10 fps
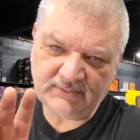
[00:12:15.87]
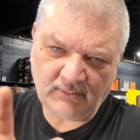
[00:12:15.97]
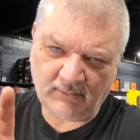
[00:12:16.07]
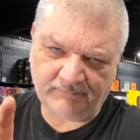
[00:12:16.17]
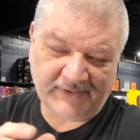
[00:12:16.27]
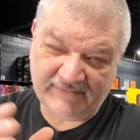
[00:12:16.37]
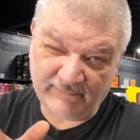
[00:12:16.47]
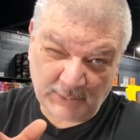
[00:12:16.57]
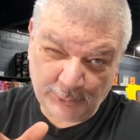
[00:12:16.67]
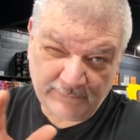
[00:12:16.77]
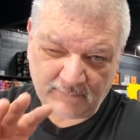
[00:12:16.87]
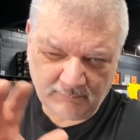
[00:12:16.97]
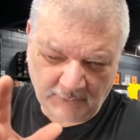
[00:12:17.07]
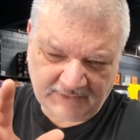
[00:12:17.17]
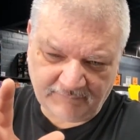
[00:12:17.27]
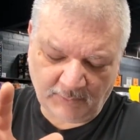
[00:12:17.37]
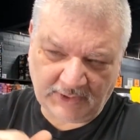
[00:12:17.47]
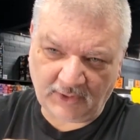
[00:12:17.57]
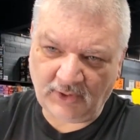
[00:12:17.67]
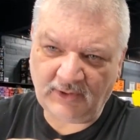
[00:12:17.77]
or bass boost, whatever you want
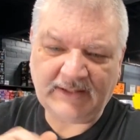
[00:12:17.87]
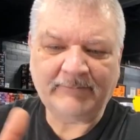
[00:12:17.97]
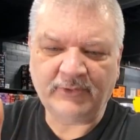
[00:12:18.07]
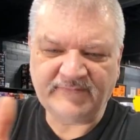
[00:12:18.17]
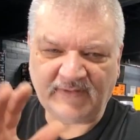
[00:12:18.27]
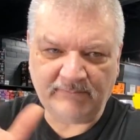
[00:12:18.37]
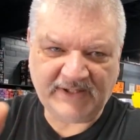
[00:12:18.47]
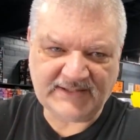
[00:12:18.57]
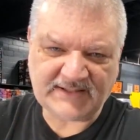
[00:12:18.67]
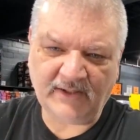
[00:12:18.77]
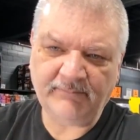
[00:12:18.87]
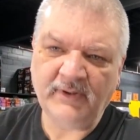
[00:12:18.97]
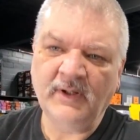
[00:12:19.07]
to call it. I'm going to say bass up.